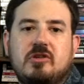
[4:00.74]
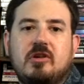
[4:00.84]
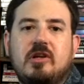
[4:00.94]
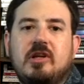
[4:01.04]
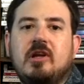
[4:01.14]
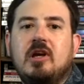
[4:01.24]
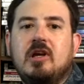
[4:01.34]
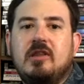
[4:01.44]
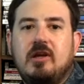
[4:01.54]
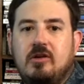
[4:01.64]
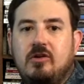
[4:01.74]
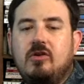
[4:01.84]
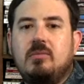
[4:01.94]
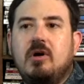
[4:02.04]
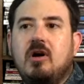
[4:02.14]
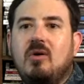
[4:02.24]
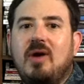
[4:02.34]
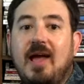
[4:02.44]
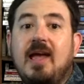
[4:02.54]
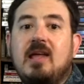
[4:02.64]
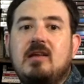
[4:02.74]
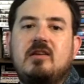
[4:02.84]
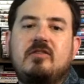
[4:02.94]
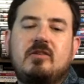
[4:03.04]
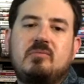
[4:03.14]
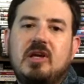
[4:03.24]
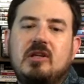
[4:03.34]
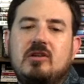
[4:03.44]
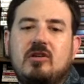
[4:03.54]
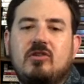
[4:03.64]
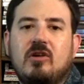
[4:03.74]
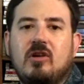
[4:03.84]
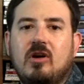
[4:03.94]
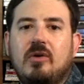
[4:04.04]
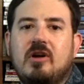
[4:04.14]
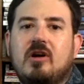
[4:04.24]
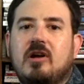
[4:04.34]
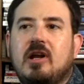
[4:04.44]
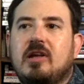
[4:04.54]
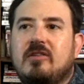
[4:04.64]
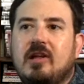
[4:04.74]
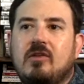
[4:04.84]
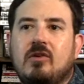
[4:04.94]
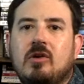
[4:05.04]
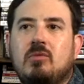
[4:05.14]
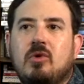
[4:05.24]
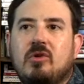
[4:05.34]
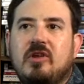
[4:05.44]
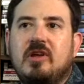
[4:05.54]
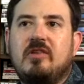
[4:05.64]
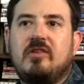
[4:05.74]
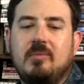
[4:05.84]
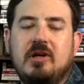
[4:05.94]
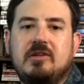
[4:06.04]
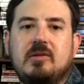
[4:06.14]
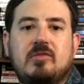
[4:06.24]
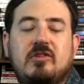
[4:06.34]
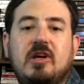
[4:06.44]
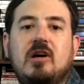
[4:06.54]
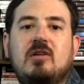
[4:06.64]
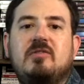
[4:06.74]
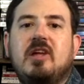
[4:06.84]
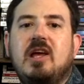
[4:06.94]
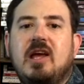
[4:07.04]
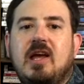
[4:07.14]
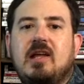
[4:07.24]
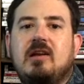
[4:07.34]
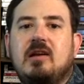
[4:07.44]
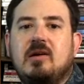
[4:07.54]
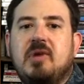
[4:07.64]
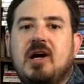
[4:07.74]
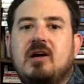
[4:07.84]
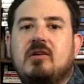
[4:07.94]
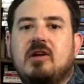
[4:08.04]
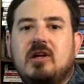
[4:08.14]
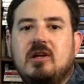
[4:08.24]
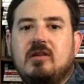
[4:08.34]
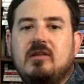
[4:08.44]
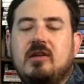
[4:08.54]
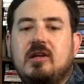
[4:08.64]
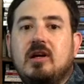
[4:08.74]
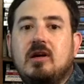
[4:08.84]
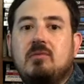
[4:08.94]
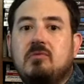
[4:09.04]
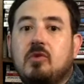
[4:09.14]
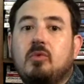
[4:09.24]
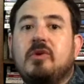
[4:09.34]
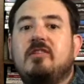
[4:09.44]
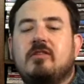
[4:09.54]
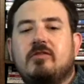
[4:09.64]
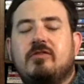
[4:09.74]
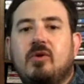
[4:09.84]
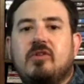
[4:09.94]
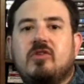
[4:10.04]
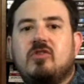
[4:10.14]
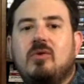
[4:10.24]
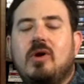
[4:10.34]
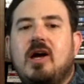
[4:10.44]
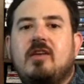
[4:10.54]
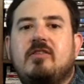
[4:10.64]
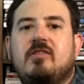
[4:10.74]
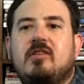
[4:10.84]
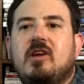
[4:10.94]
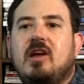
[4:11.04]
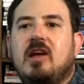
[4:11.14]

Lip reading: journey that Kubo and his companions are going on as they learn more things about themselves and about the reason for this quest.